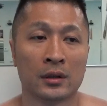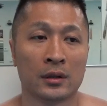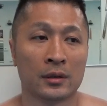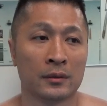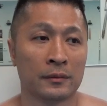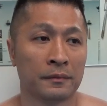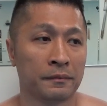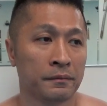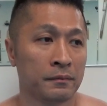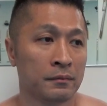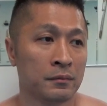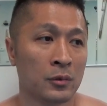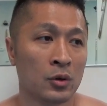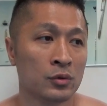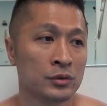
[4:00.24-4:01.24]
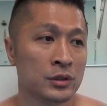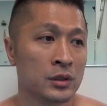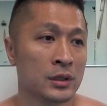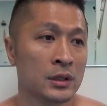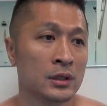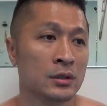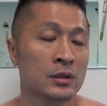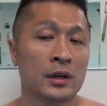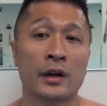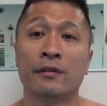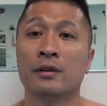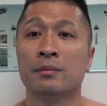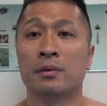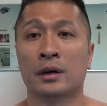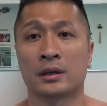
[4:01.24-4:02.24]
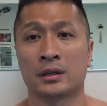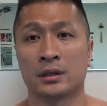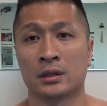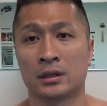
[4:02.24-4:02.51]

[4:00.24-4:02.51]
Um, Mosley, everybody.